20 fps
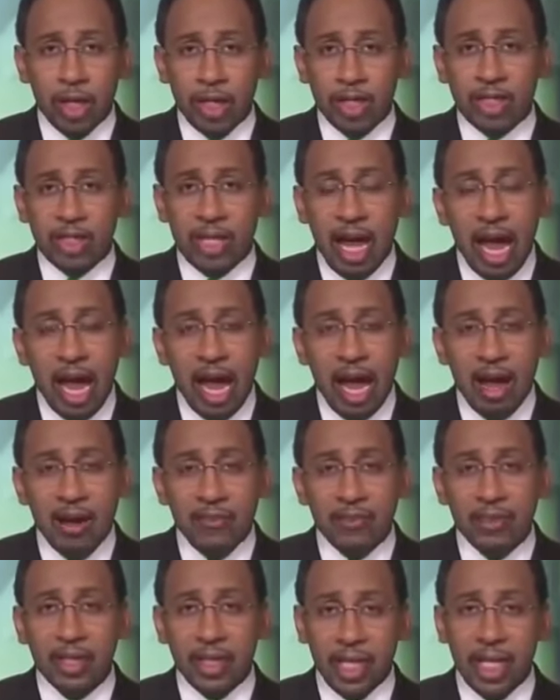His
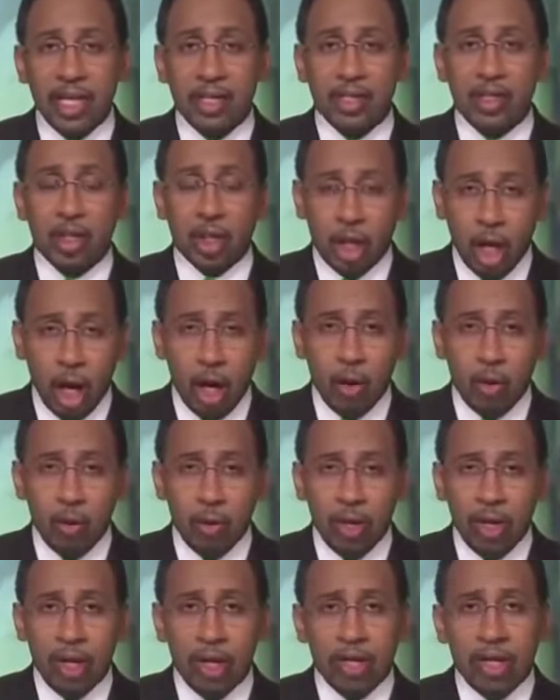staff needs to
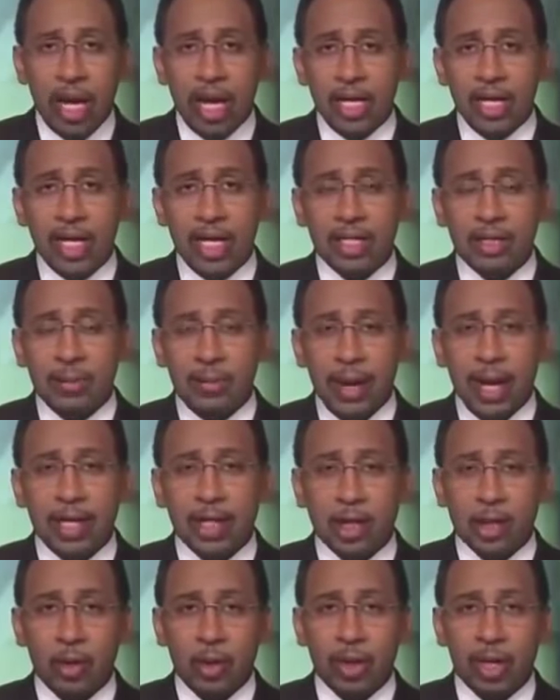go they need to
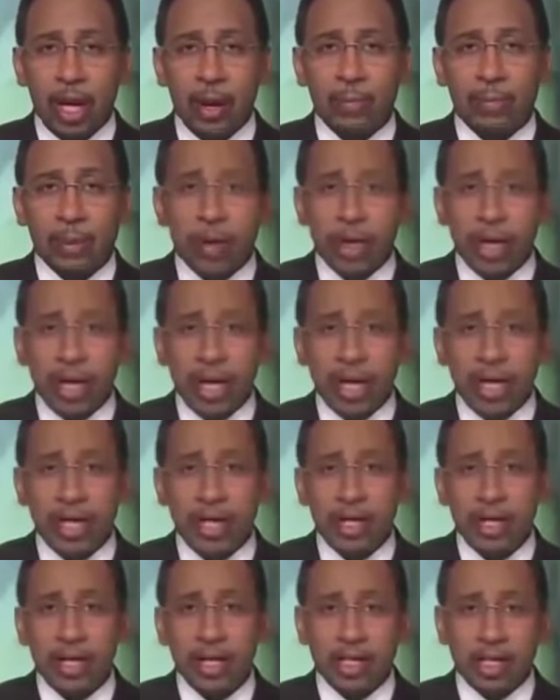make sure they bring
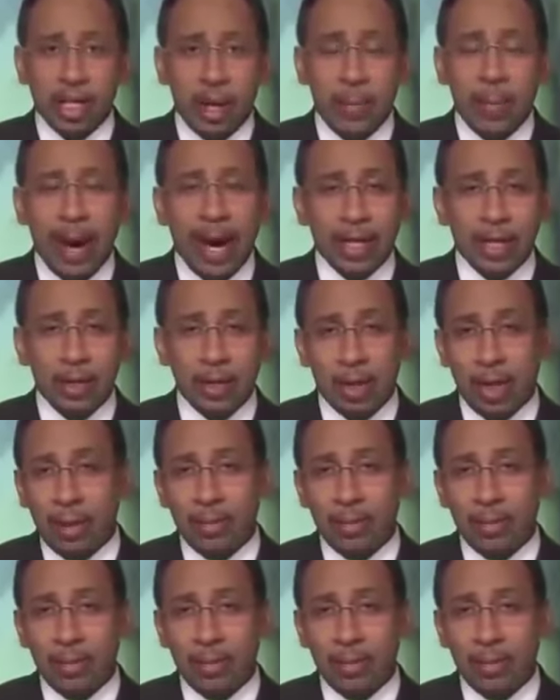in somebody new.